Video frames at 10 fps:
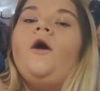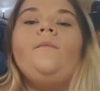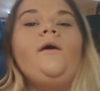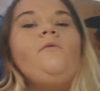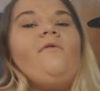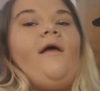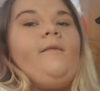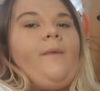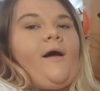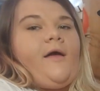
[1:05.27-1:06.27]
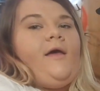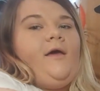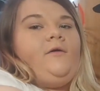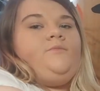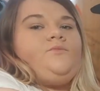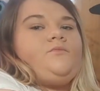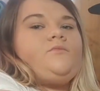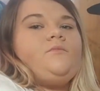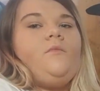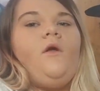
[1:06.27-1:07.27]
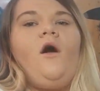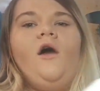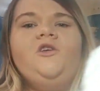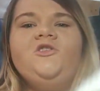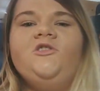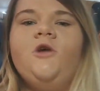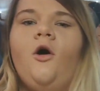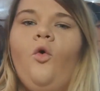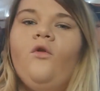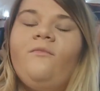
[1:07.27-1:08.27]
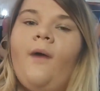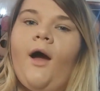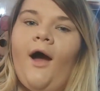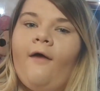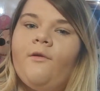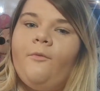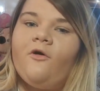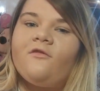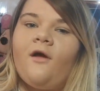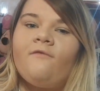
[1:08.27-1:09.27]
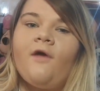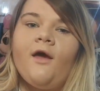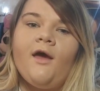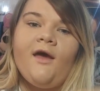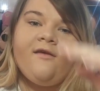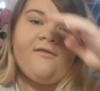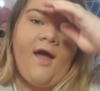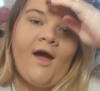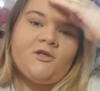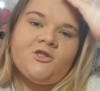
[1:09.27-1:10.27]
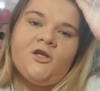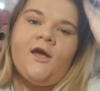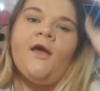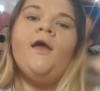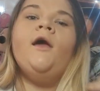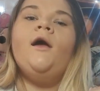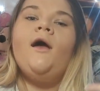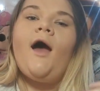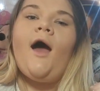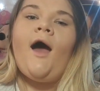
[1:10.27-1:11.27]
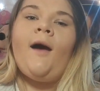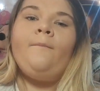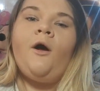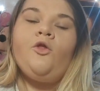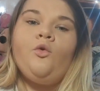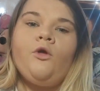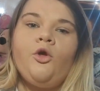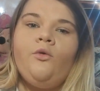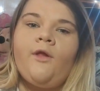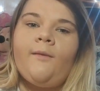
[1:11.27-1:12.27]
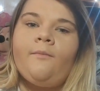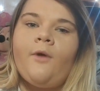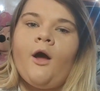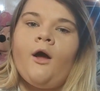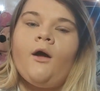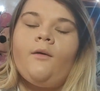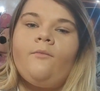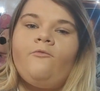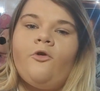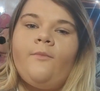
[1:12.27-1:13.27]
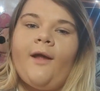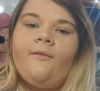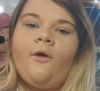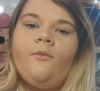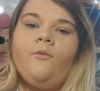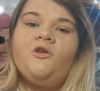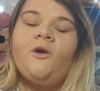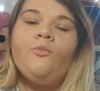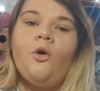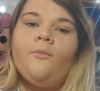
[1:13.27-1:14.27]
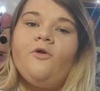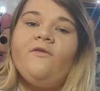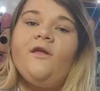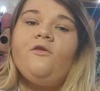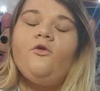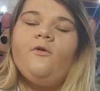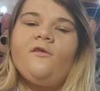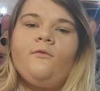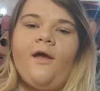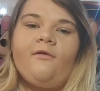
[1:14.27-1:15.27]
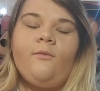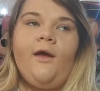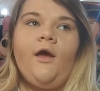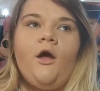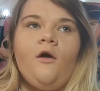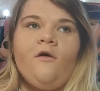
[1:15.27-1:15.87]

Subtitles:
He was at the back here. I just, all of my Harry Potter stuff is actually at my new uni room at the moment, which I'm not moving into until next week.